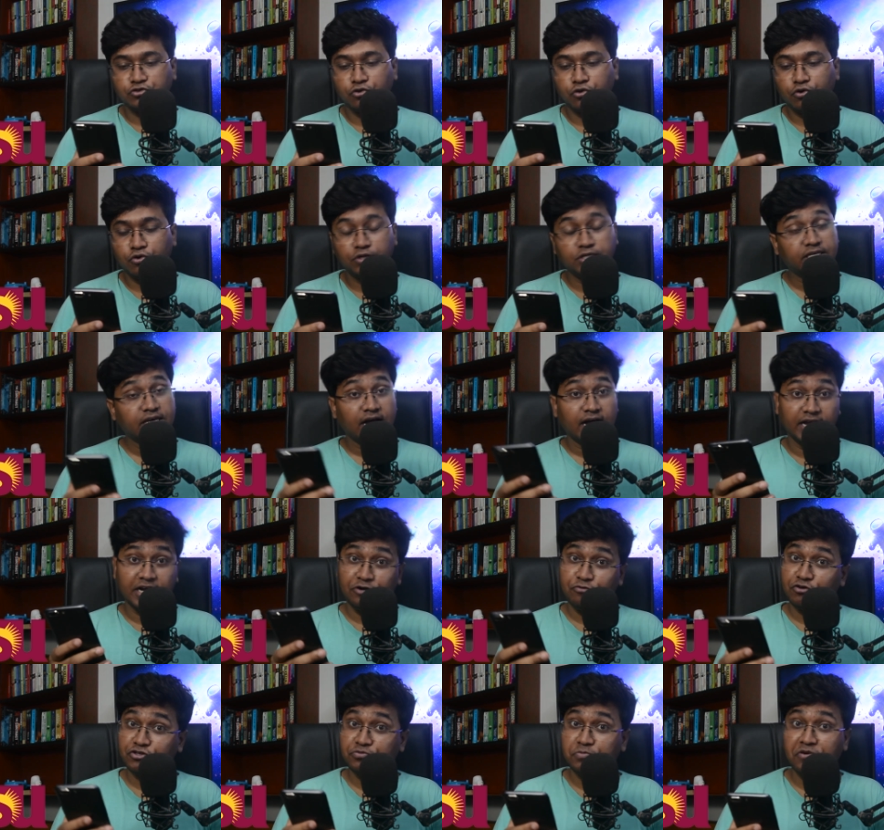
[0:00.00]
so yeah
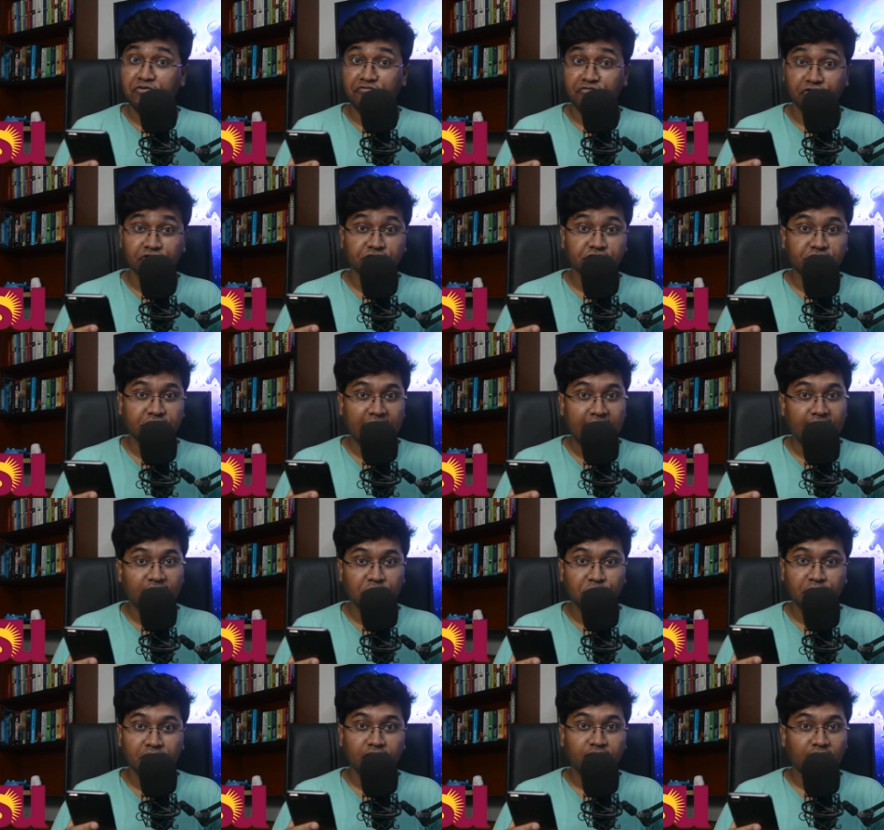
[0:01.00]
it was my first
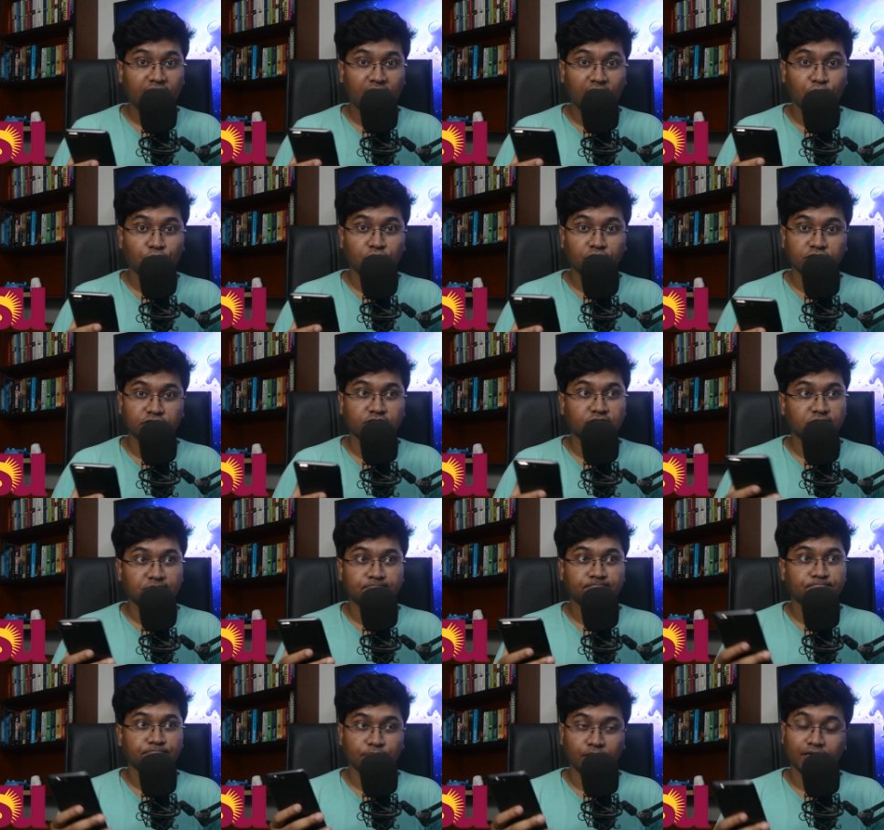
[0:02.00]
admit and i
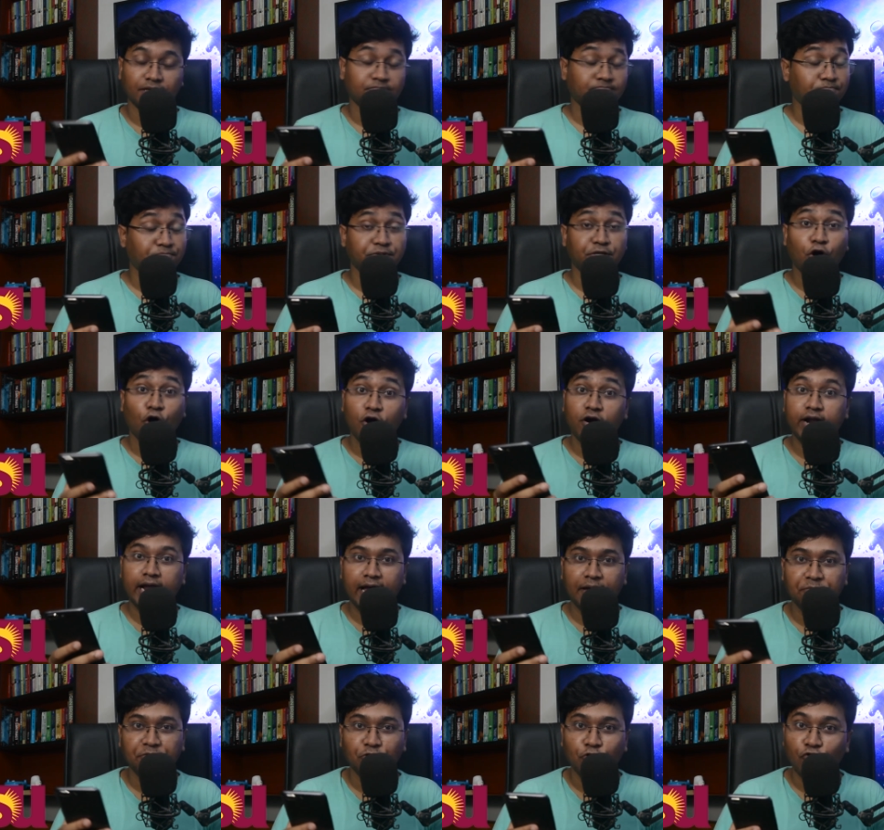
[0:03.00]
was like
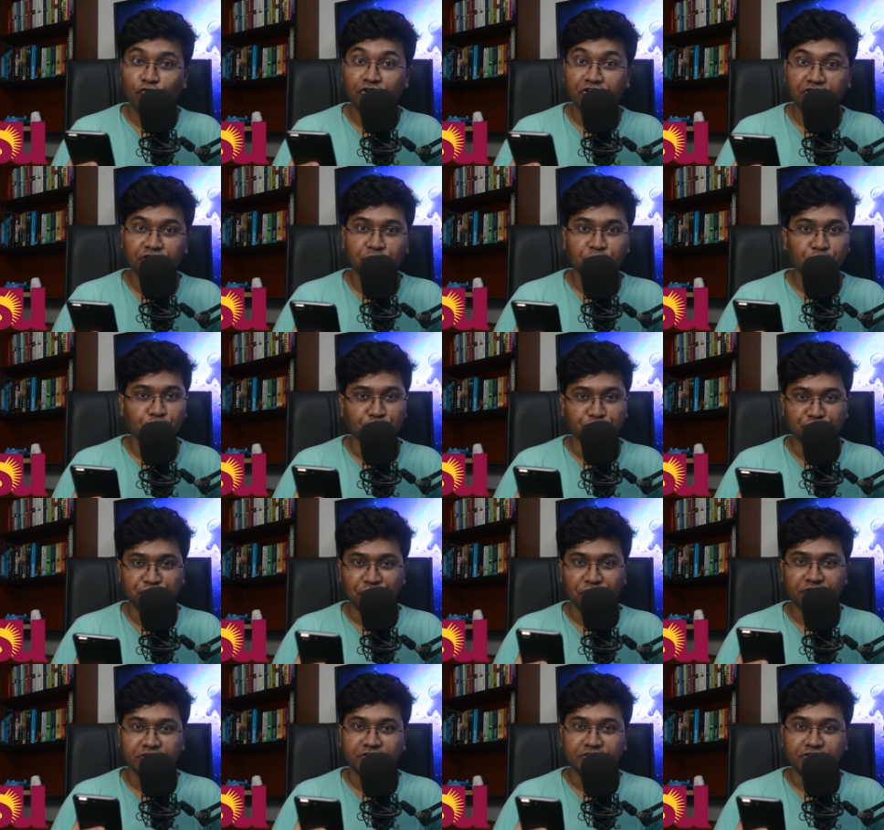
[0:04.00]
beyond happy over the moon